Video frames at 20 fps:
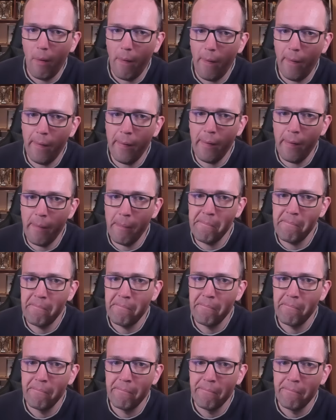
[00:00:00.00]

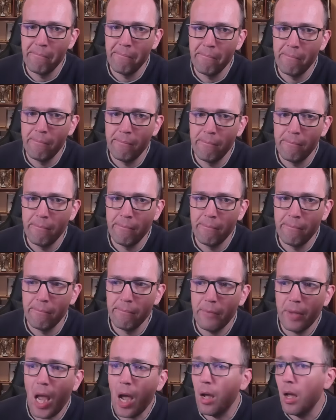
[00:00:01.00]

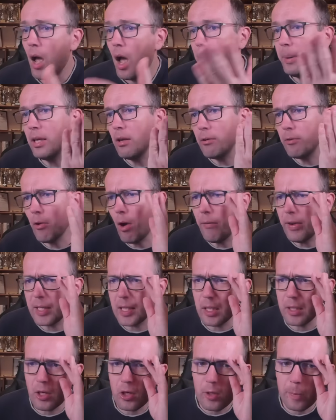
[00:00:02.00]
Yeah, I mean,
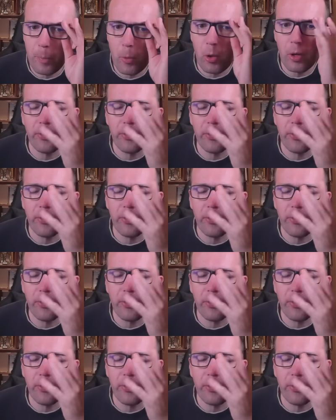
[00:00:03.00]
obviously there's more